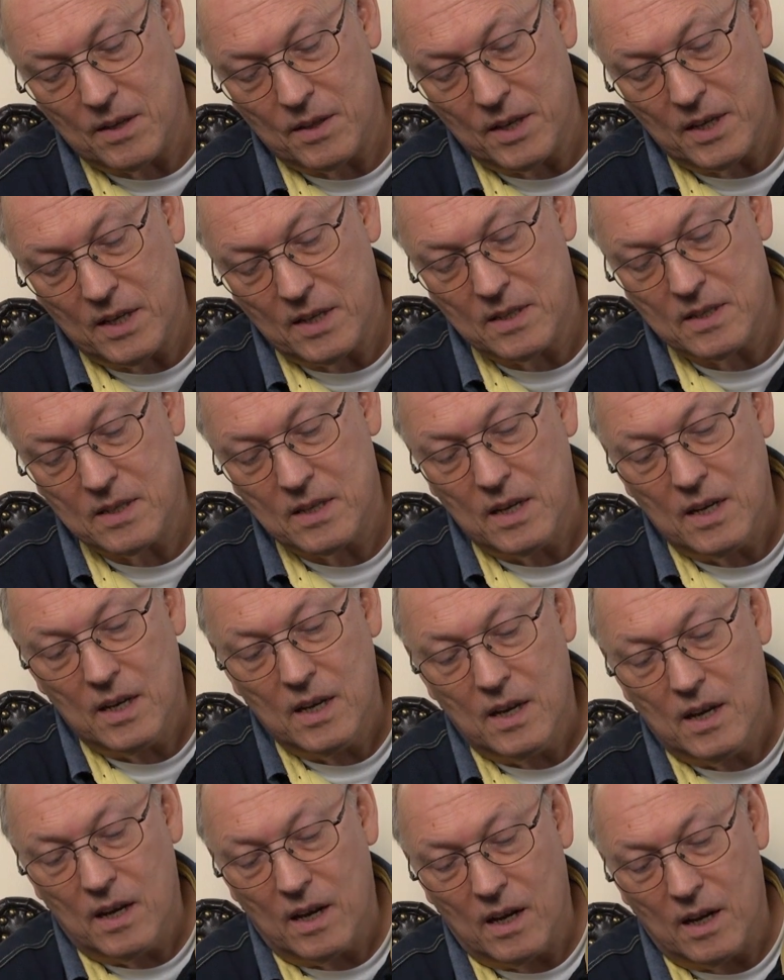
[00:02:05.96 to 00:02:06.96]
these
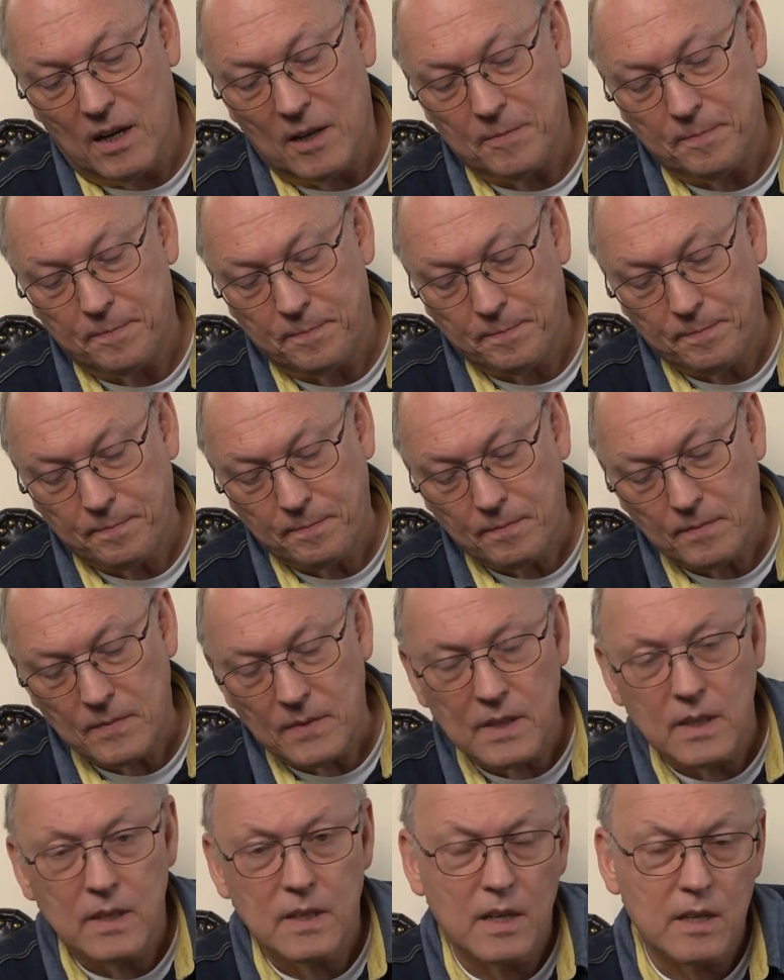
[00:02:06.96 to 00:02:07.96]

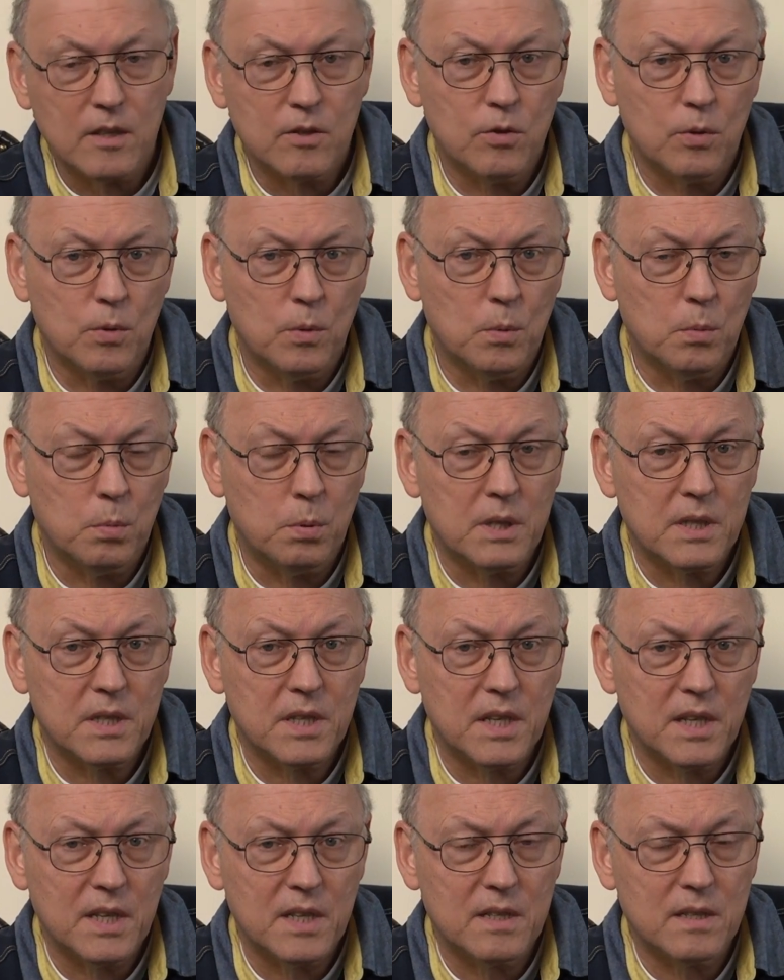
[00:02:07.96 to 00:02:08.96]
Nantou
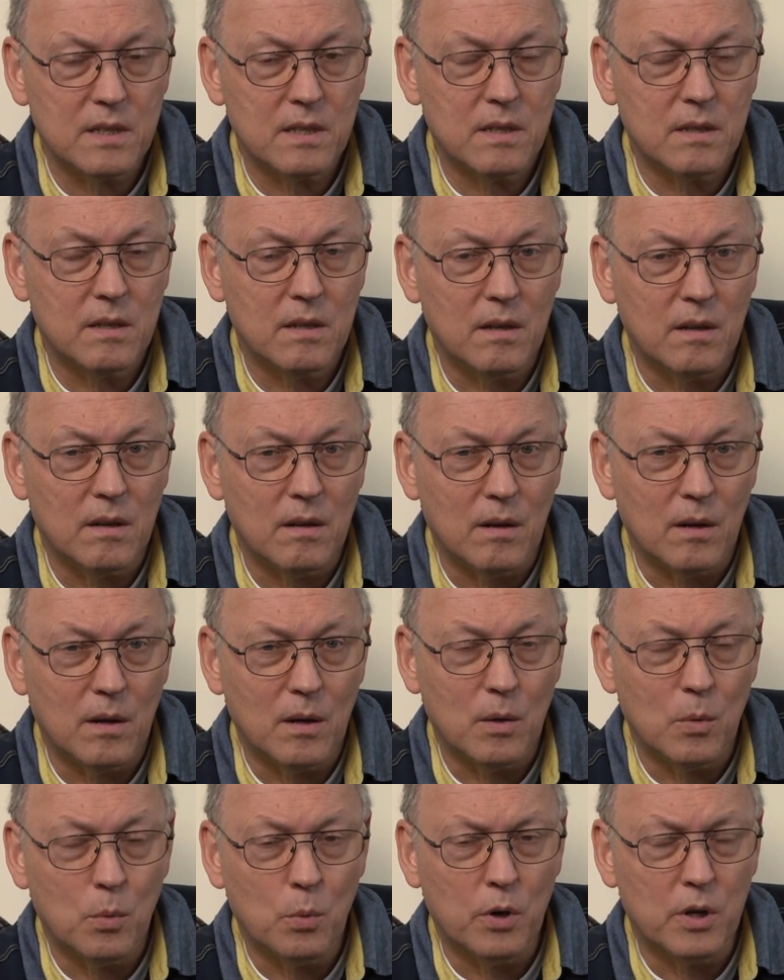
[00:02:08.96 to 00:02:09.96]
whiskies
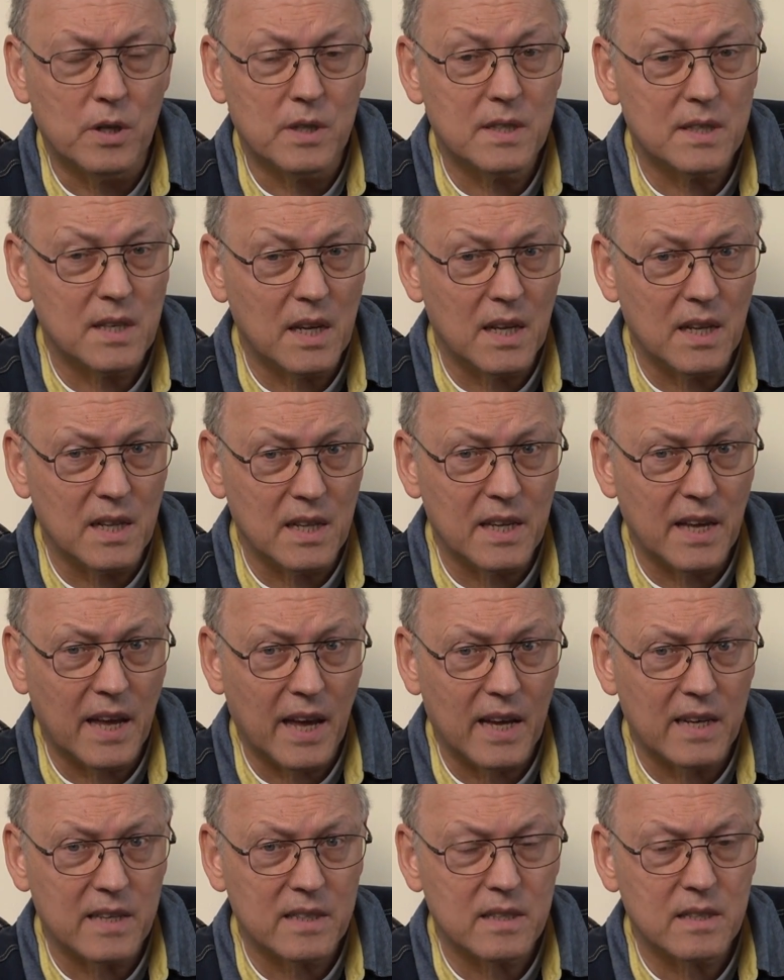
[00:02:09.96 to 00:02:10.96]
were single
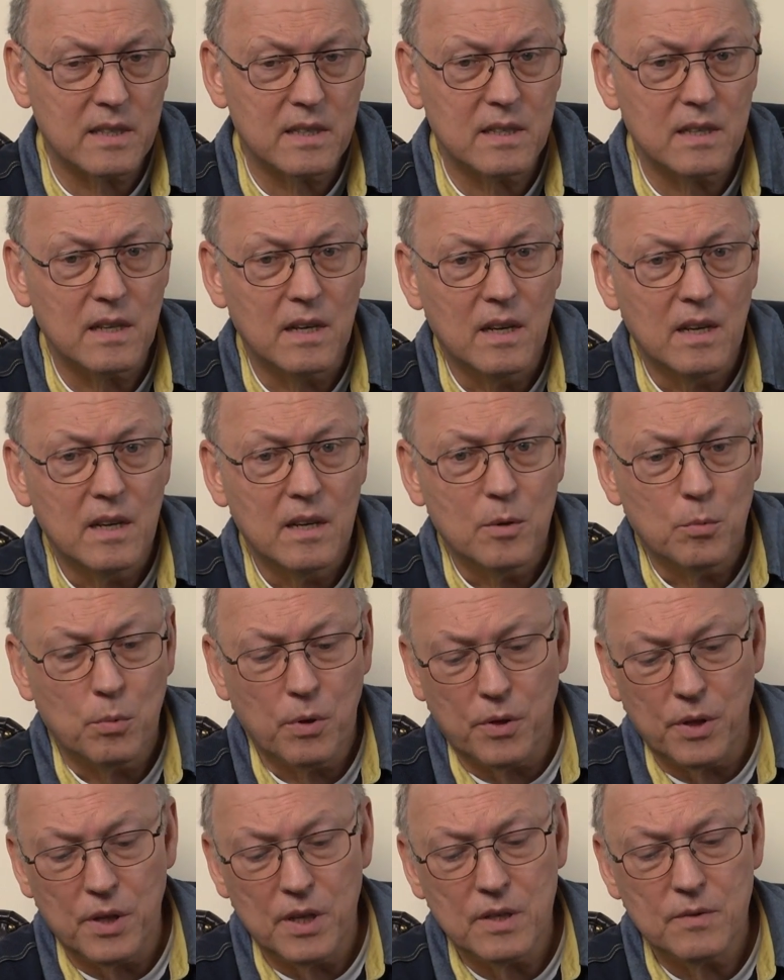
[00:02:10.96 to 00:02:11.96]
casks.
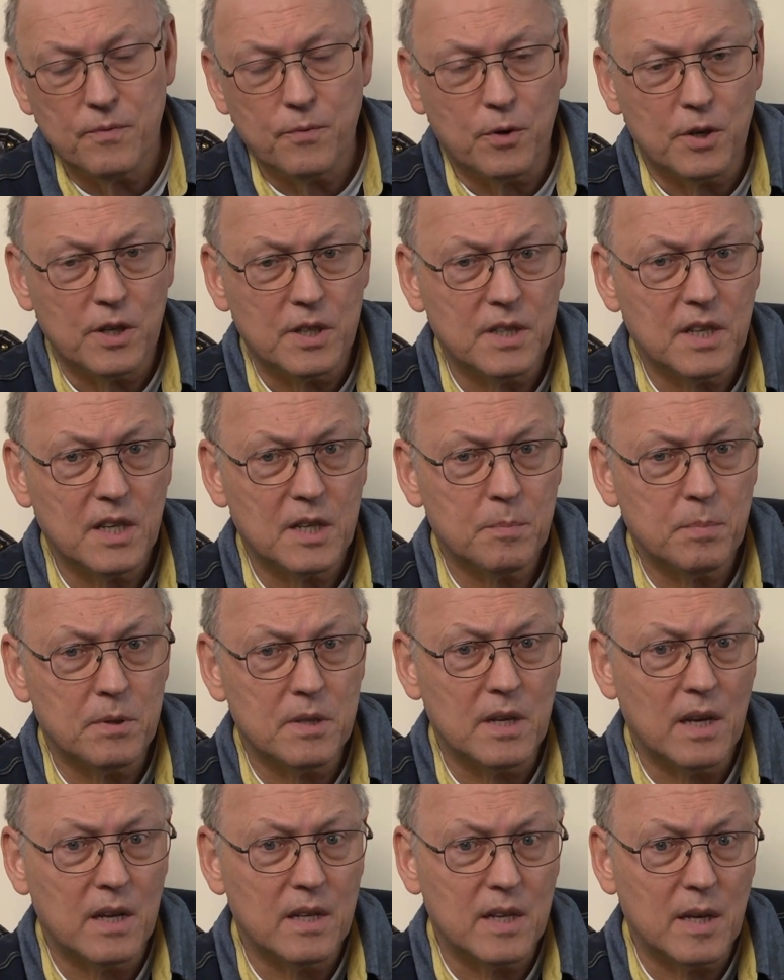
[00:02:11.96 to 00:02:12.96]
With these
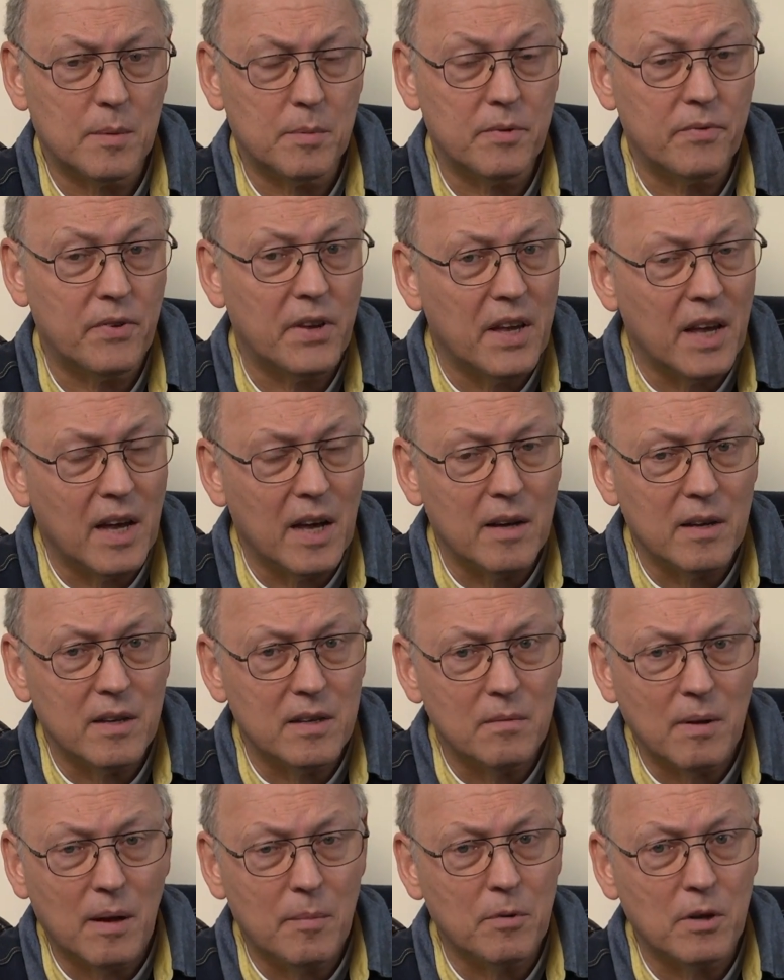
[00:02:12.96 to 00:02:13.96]
46% ABV,
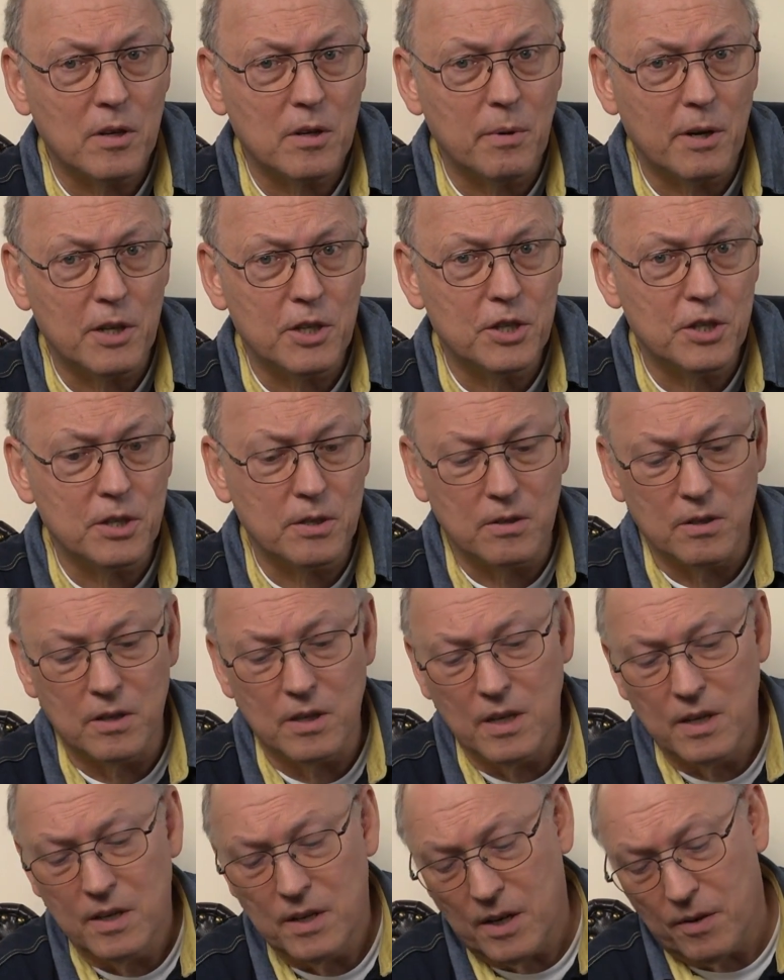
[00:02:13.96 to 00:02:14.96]
I'm not quite sure
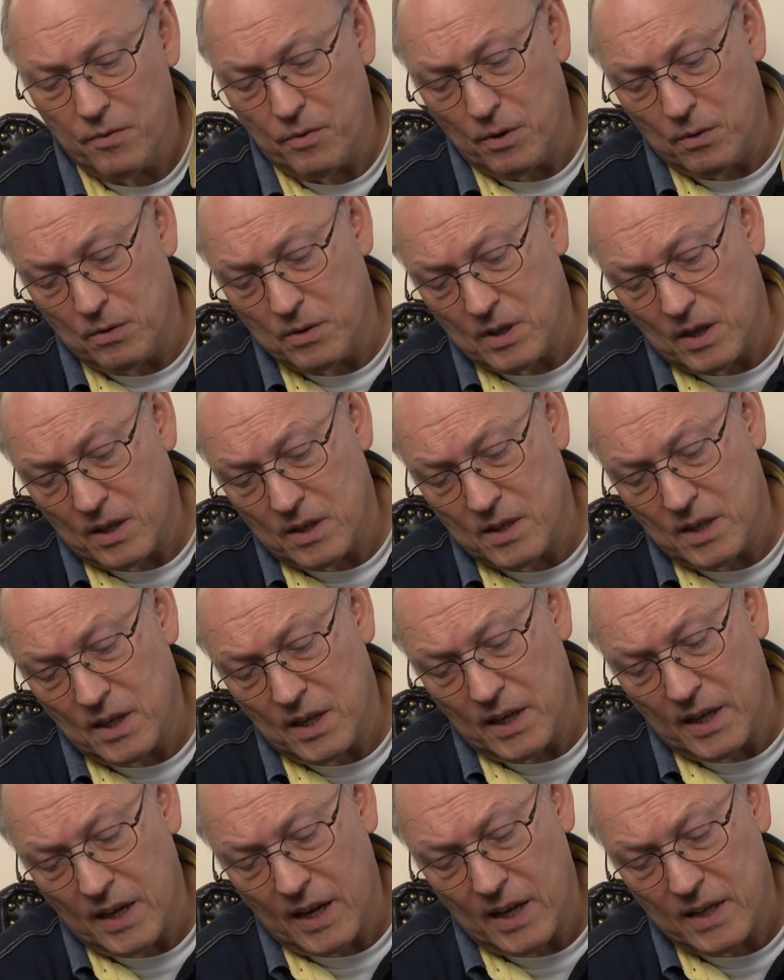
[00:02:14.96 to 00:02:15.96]
if those are
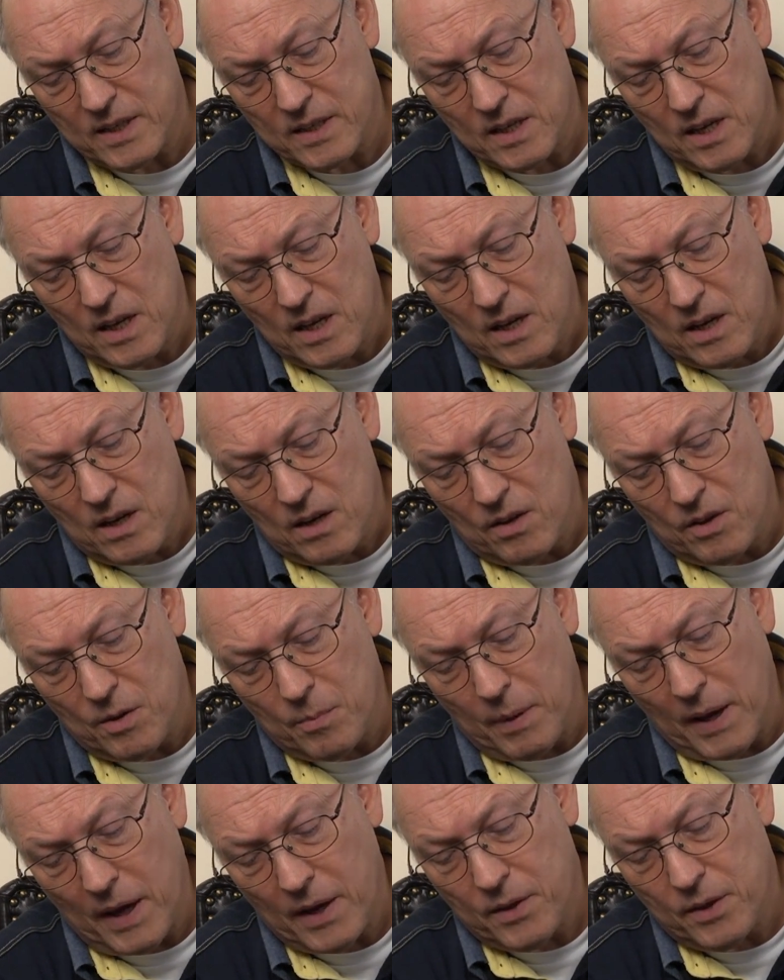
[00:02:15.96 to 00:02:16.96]
single casks. On the
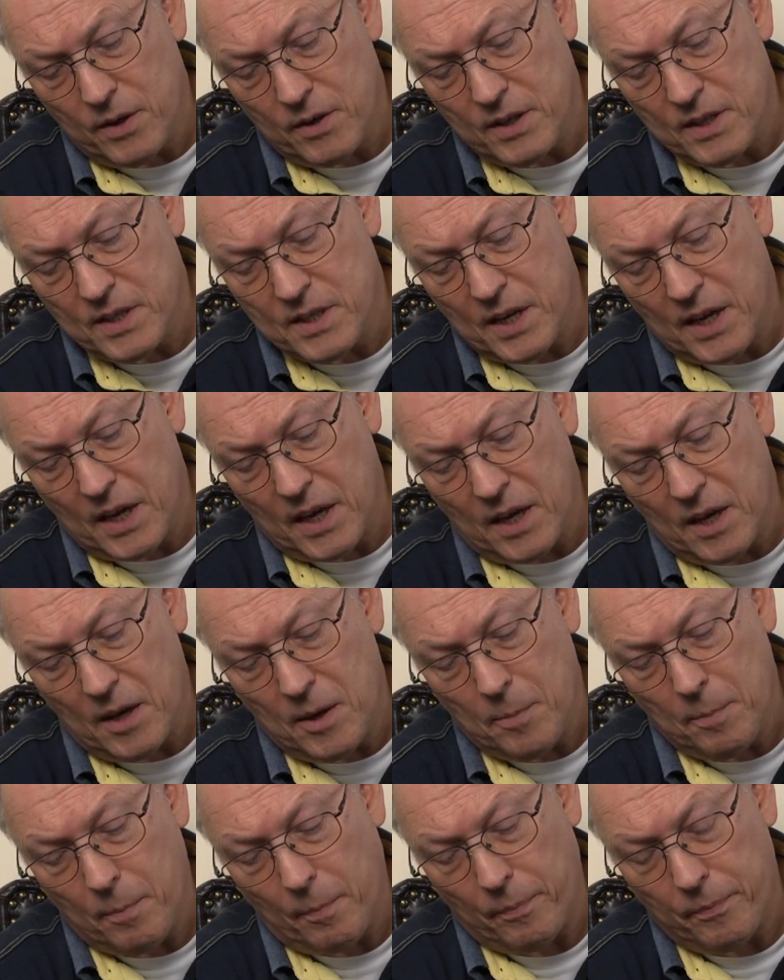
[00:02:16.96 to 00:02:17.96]
back there is a